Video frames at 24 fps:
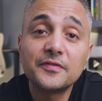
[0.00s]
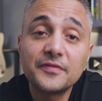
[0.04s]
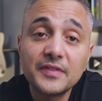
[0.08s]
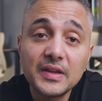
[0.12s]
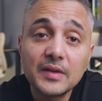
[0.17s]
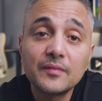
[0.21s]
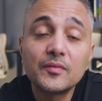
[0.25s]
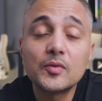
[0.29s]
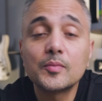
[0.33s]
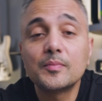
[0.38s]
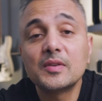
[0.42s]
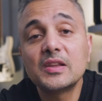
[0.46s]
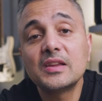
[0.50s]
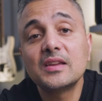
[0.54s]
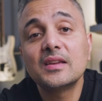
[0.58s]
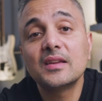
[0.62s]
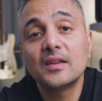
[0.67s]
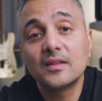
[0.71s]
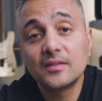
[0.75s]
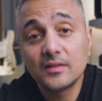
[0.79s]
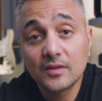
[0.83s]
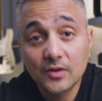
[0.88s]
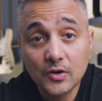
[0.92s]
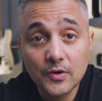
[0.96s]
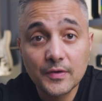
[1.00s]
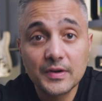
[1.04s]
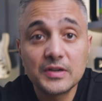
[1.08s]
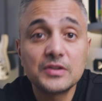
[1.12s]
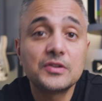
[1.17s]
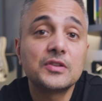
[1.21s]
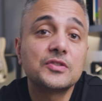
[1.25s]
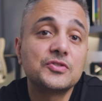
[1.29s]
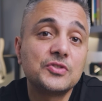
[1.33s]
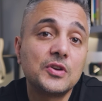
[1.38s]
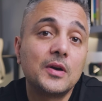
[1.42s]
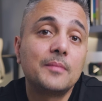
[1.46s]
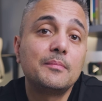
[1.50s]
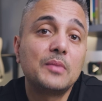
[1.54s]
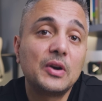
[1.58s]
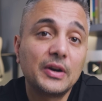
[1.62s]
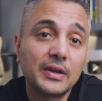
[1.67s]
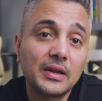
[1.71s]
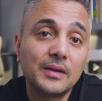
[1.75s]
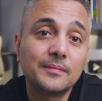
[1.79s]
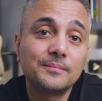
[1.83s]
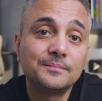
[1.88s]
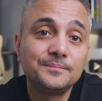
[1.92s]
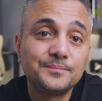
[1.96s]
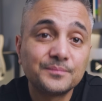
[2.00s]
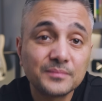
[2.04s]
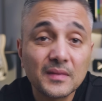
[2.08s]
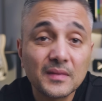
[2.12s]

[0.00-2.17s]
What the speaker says: favorably in the current job market?